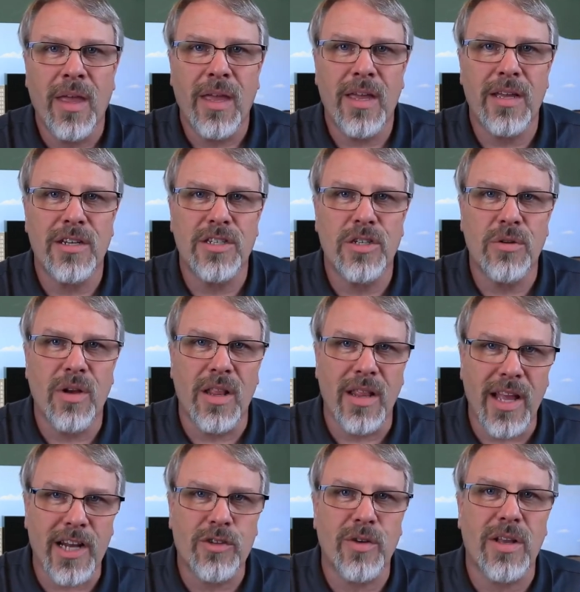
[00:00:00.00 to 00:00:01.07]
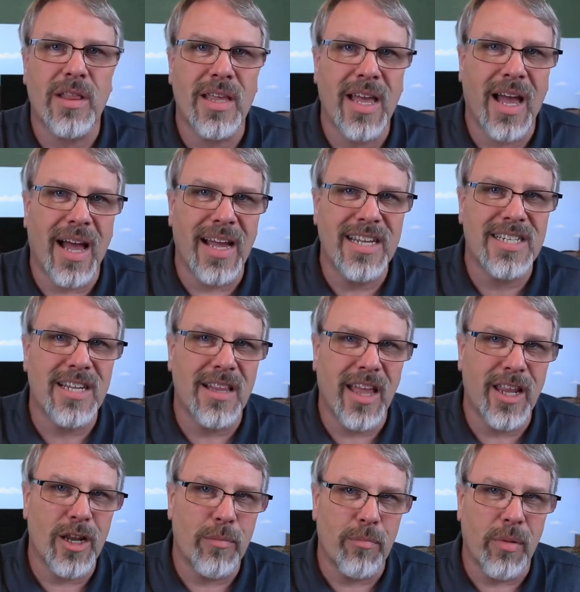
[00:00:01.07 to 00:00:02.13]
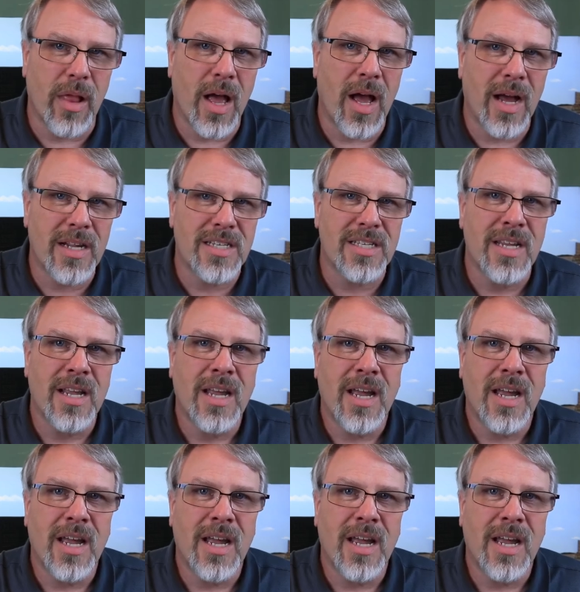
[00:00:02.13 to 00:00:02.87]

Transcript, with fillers: into electrically isolated blocks,